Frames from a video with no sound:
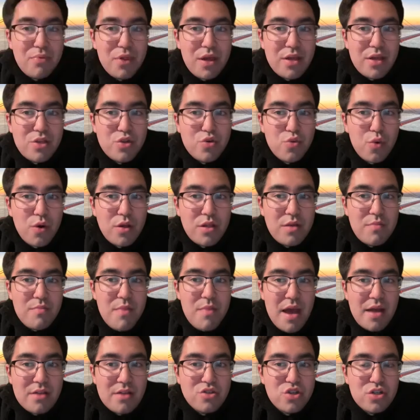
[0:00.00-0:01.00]
play twenty
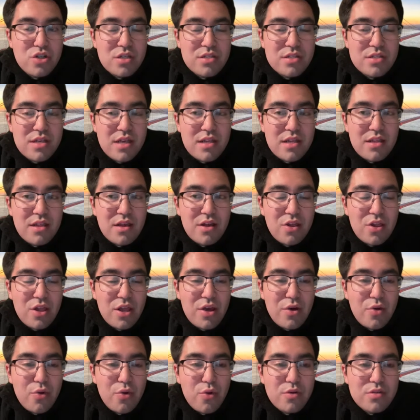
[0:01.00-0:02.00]
matches in the
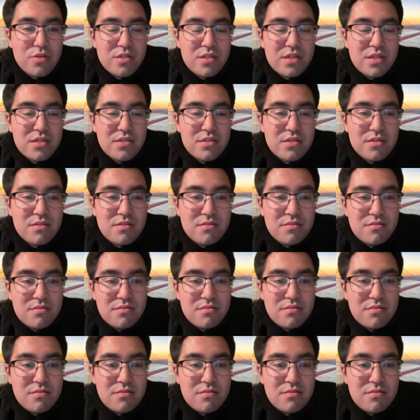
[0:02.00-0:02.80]
clay court season?